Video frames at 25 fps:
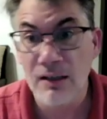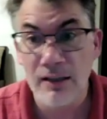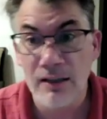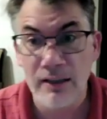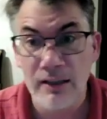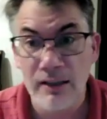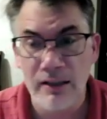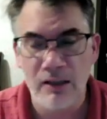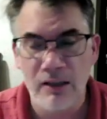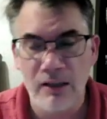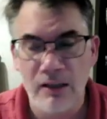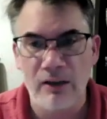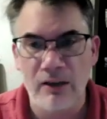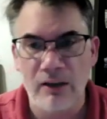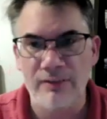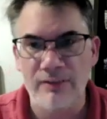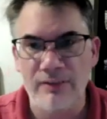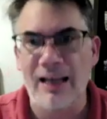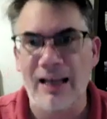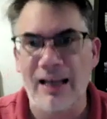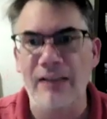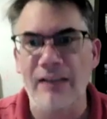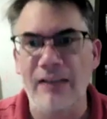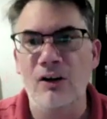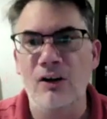You know, it's
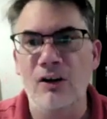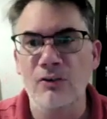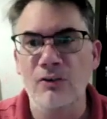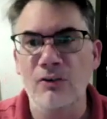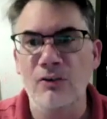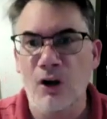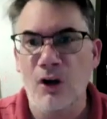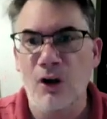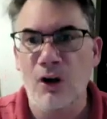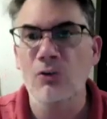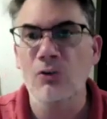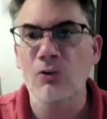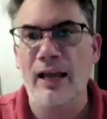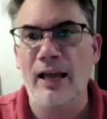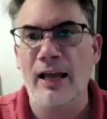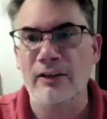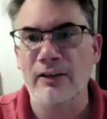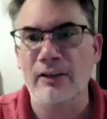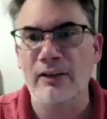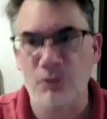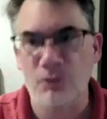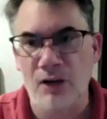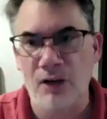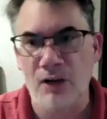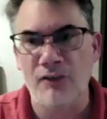not no no like
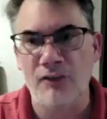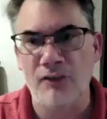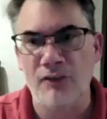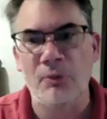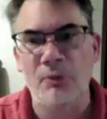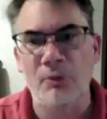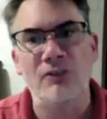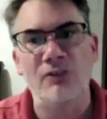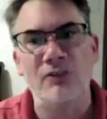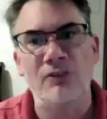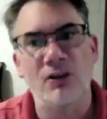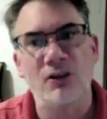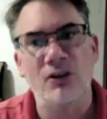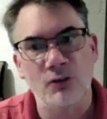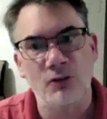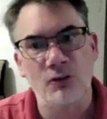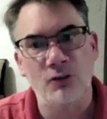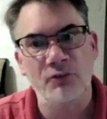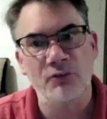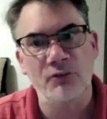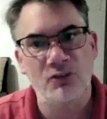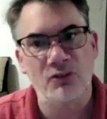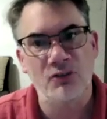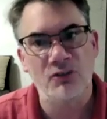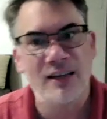trust, but it's also
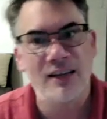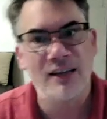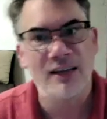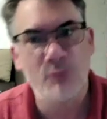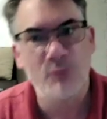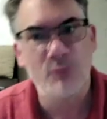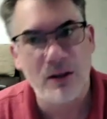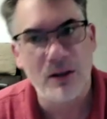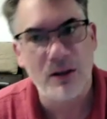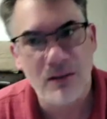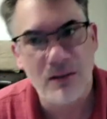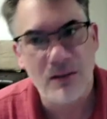feel safe with.